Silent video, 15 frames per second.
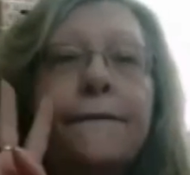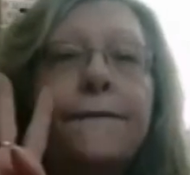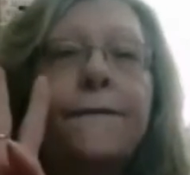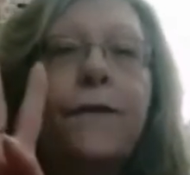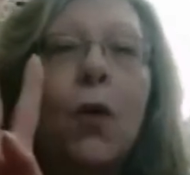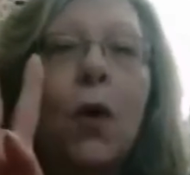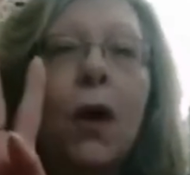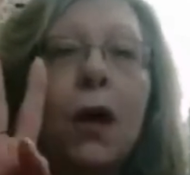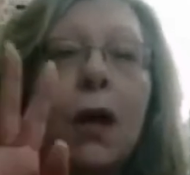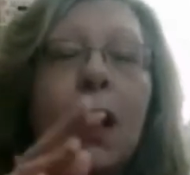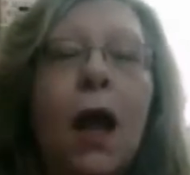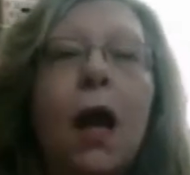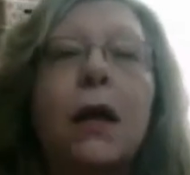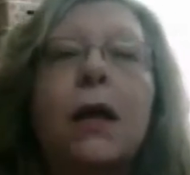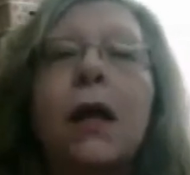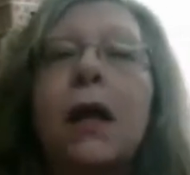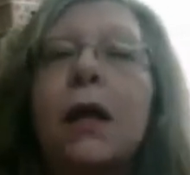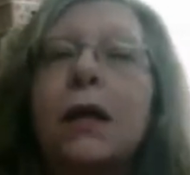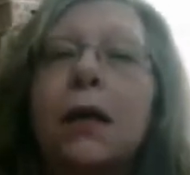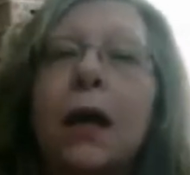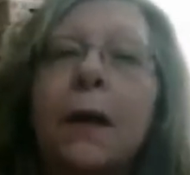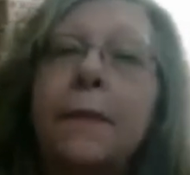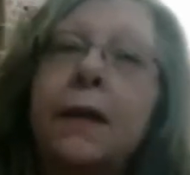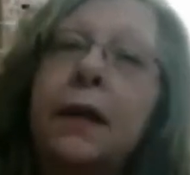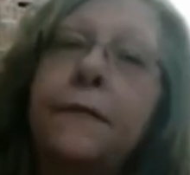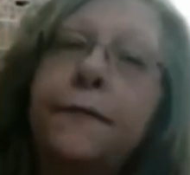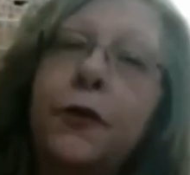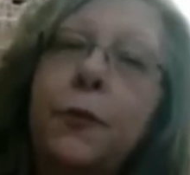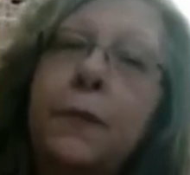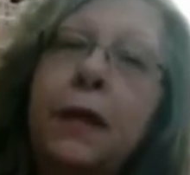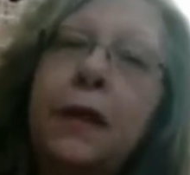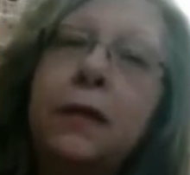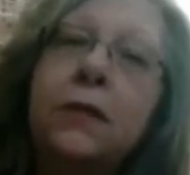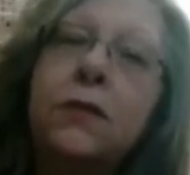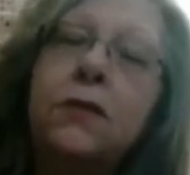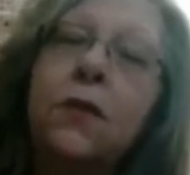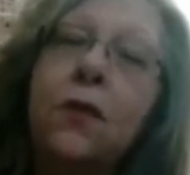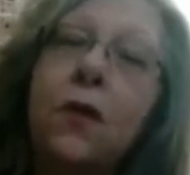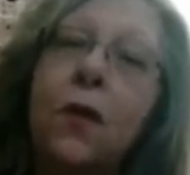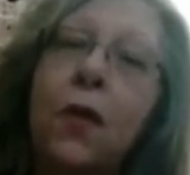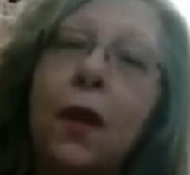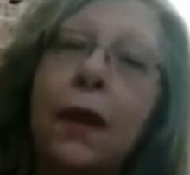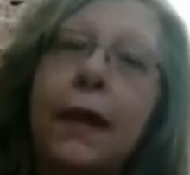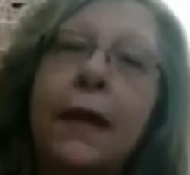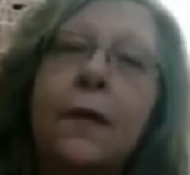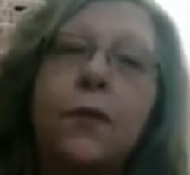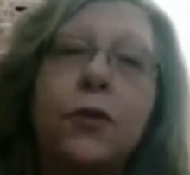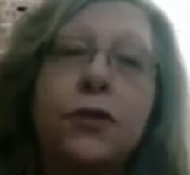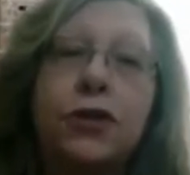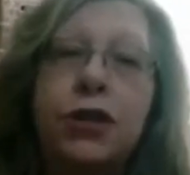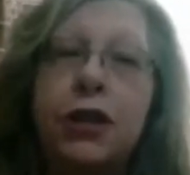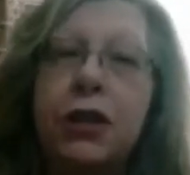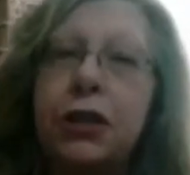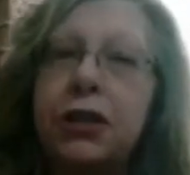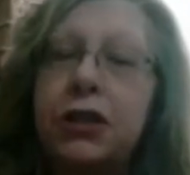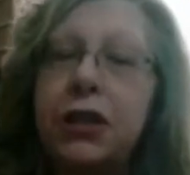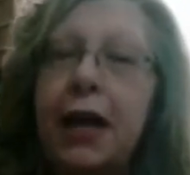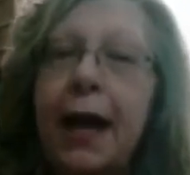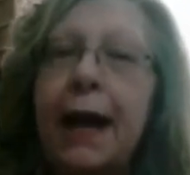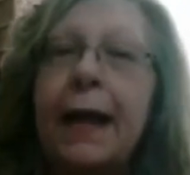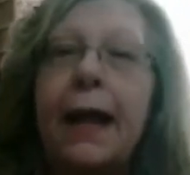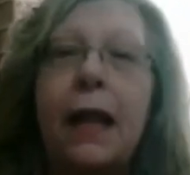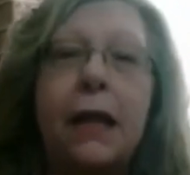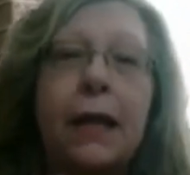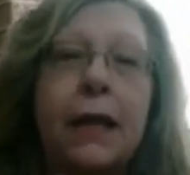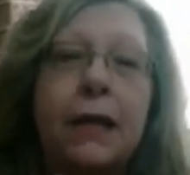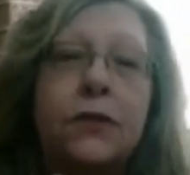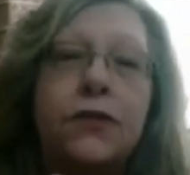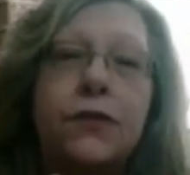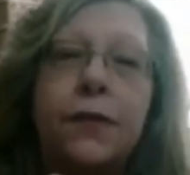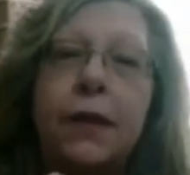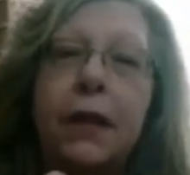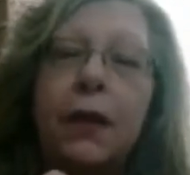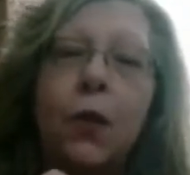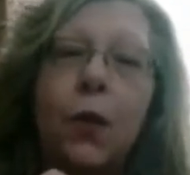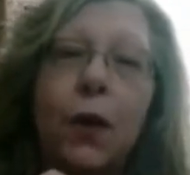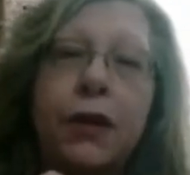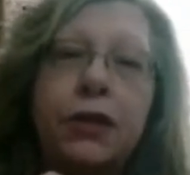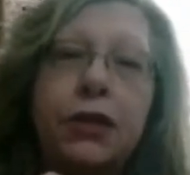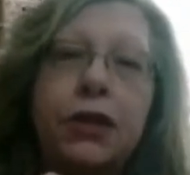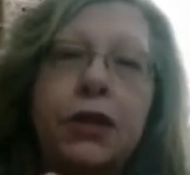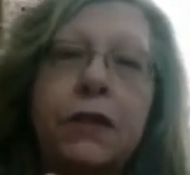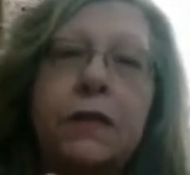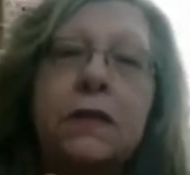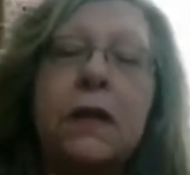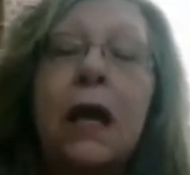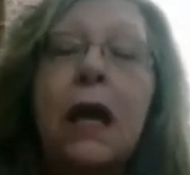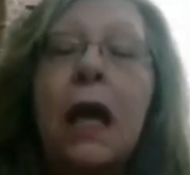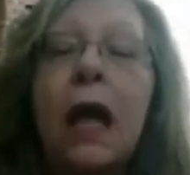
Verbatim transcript: four o'clock. Come in a few minutes early. We'll chit-chat. I'll answer any questions.